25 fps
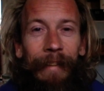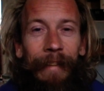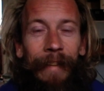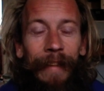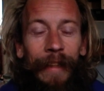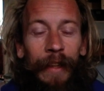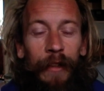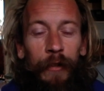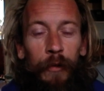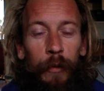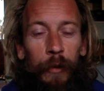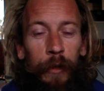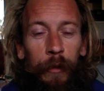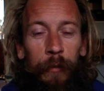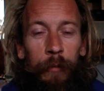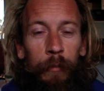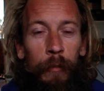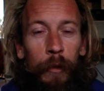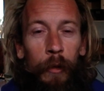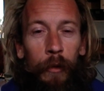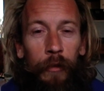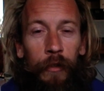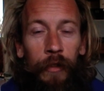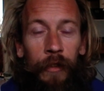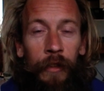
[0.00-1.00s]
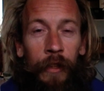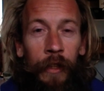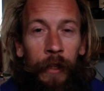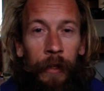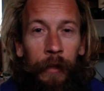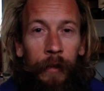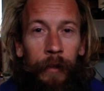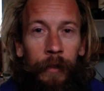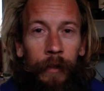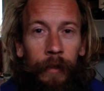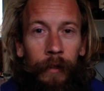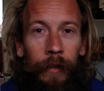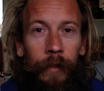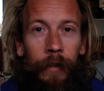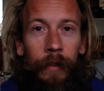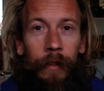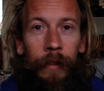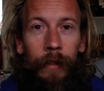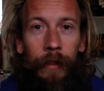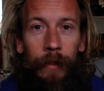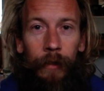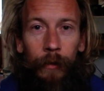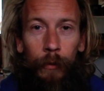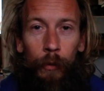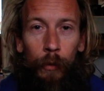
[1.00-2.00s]
There's always more to know.
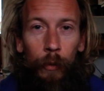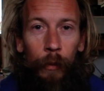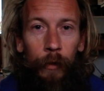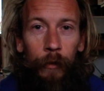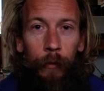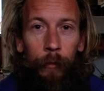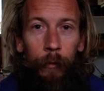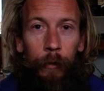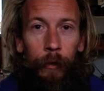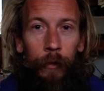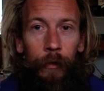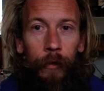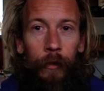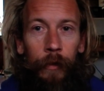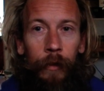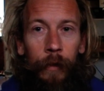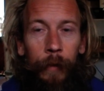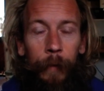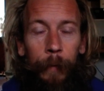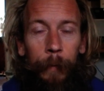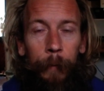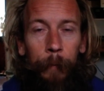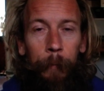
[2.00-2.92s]
Always more to know.